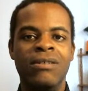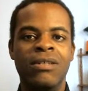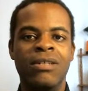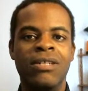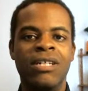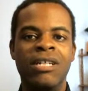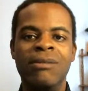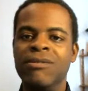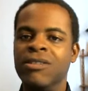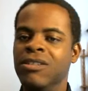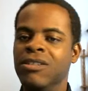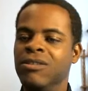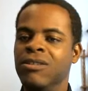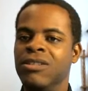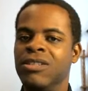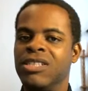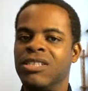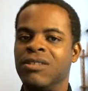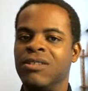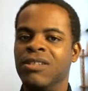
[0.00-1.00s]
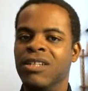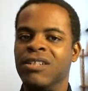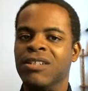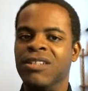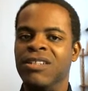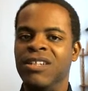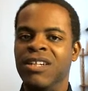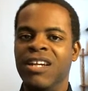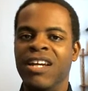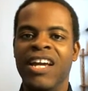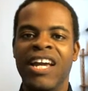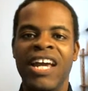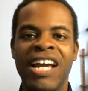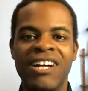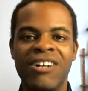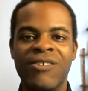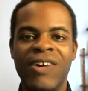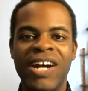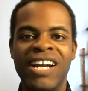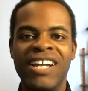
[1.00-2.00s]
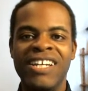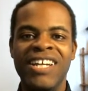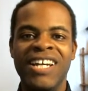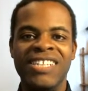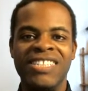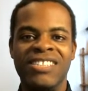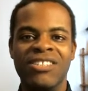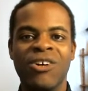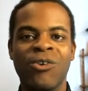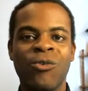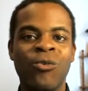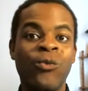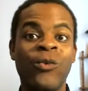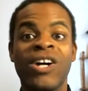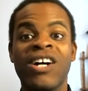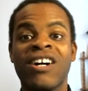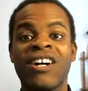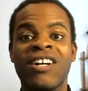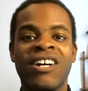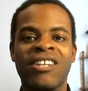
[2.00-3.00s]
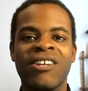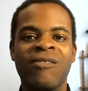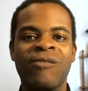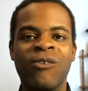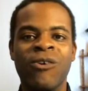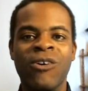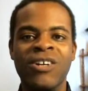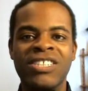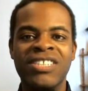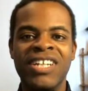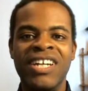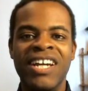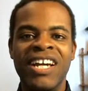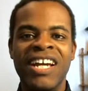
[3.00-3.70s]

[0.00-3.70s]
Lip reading: I want to do this trick. And granted, yes, the will of the Force